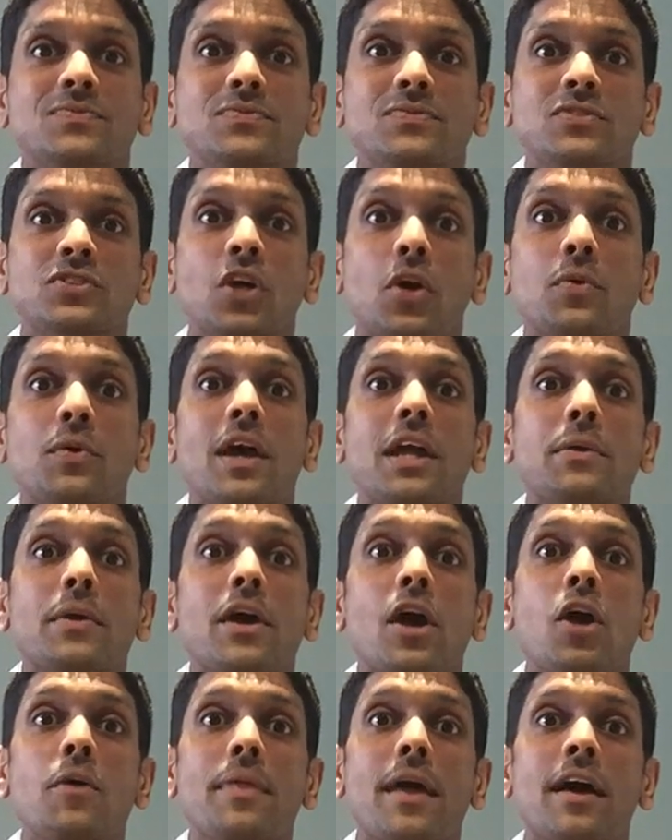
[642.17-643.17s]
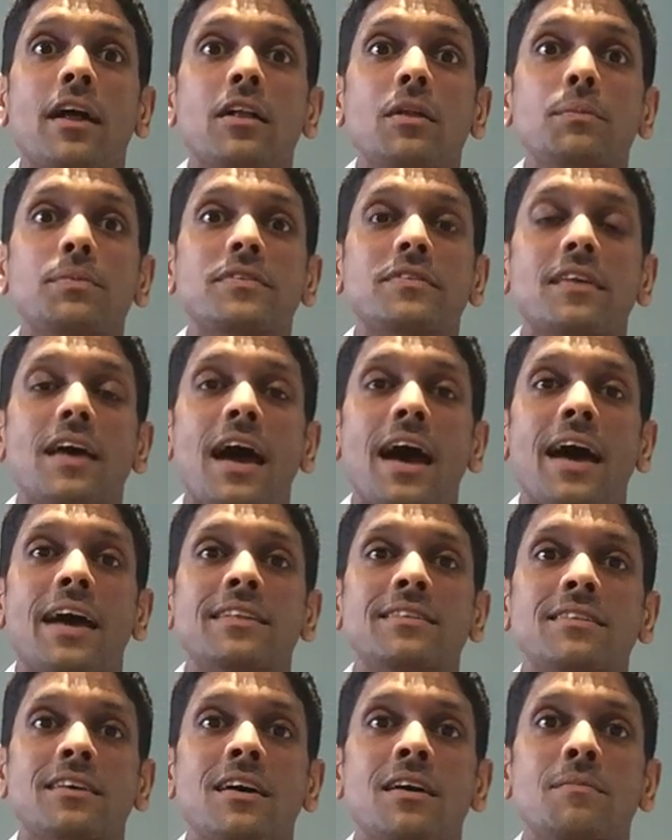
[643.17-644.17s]
So anyway, I hope that helps,
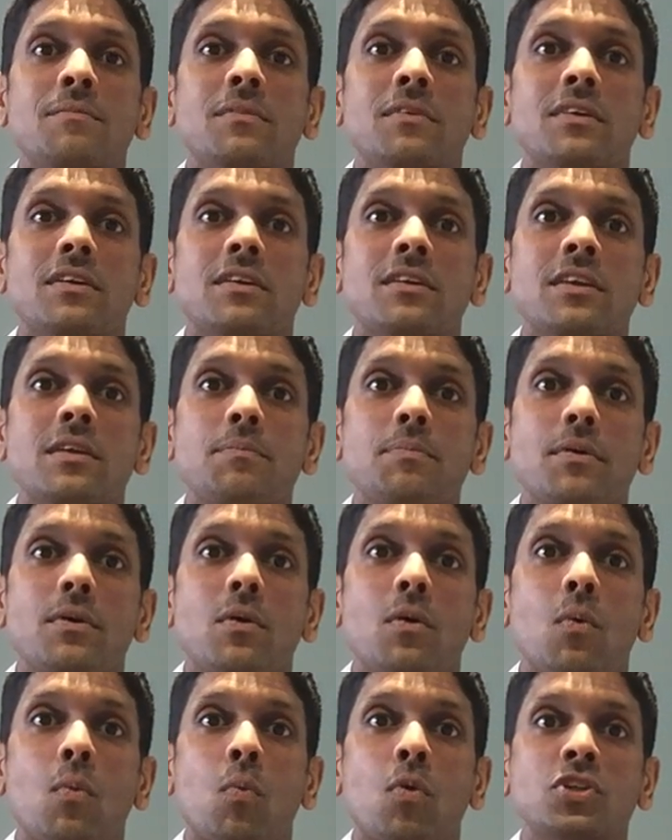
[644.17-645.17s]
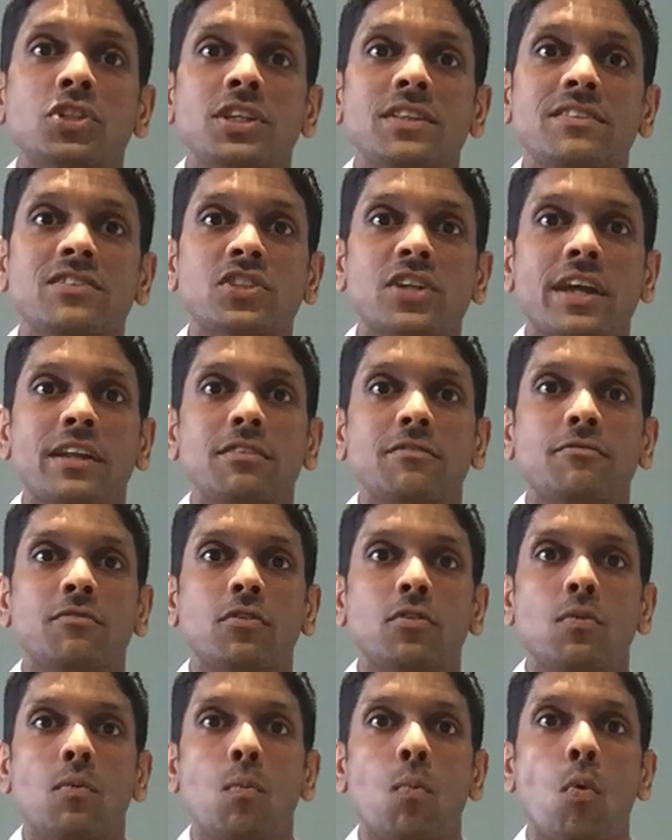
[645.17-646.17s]
and keep watching this channel
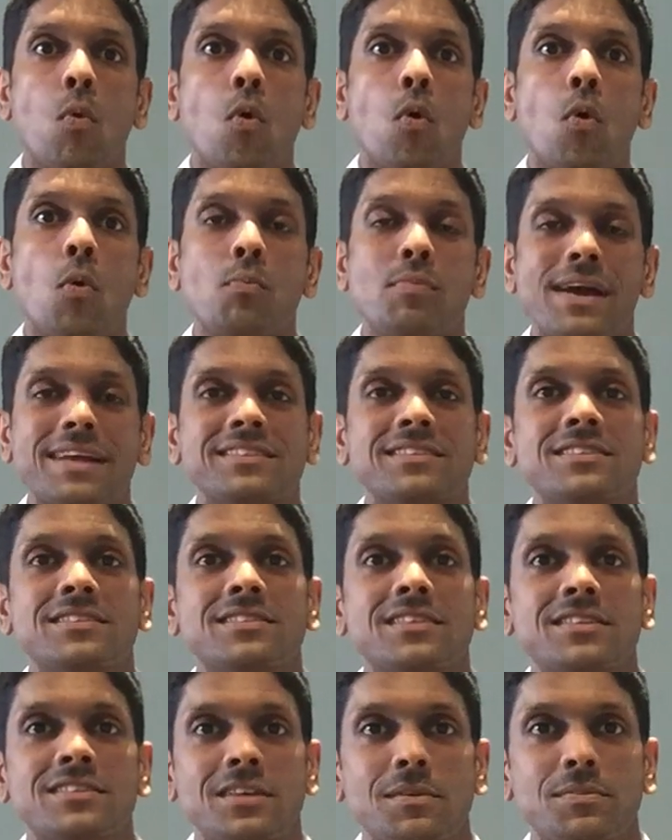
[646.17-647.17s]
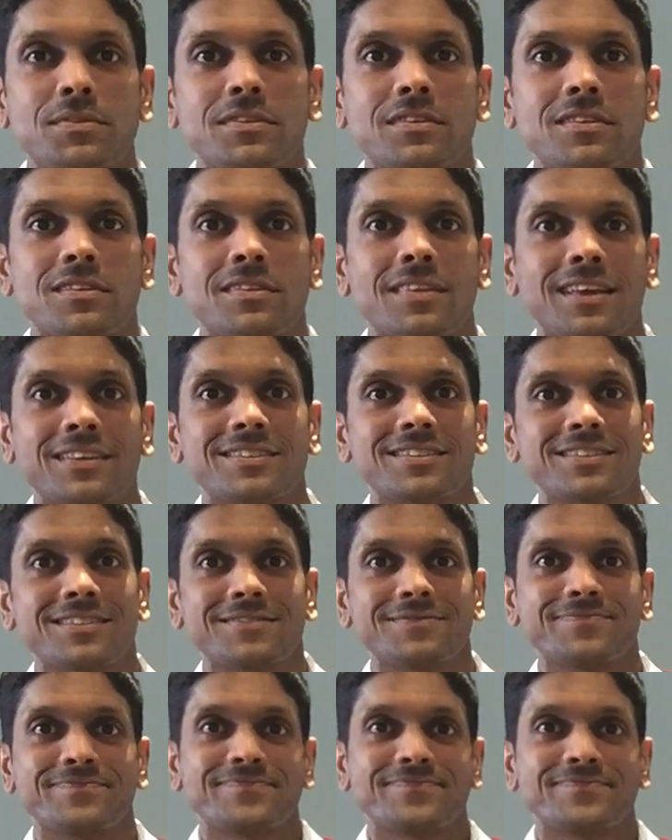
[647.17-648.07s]
for more practice tips. Thanks.